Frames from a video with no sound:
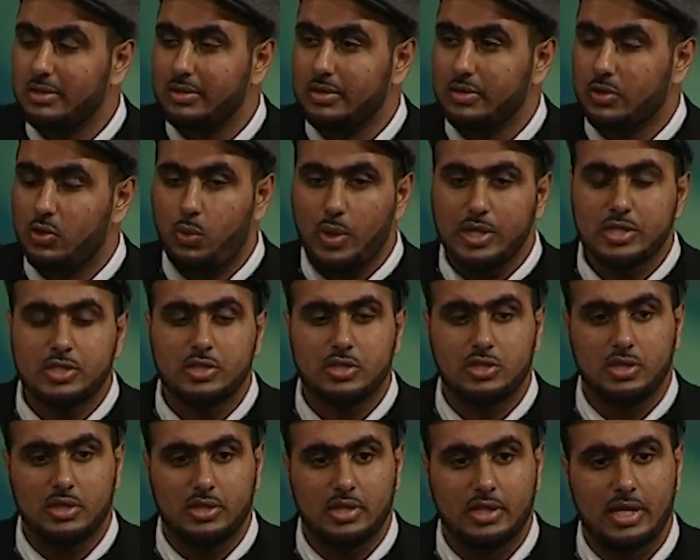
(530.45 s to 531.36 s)

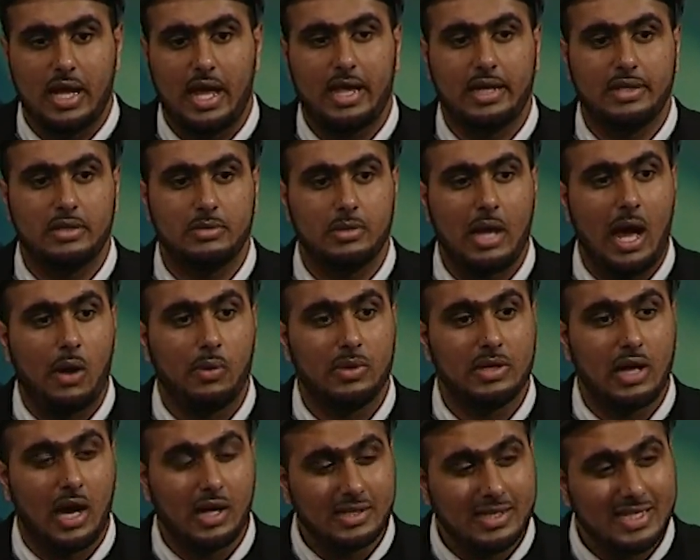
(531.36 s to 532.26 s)
questioned and our
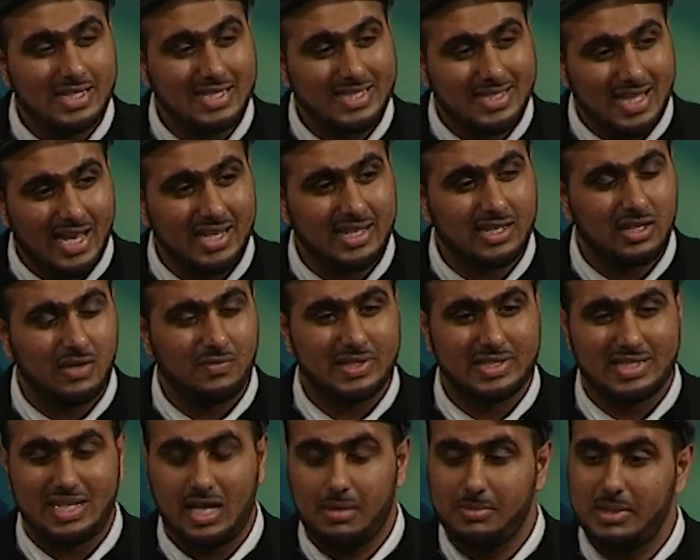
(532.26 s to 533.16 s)
understanding of Islam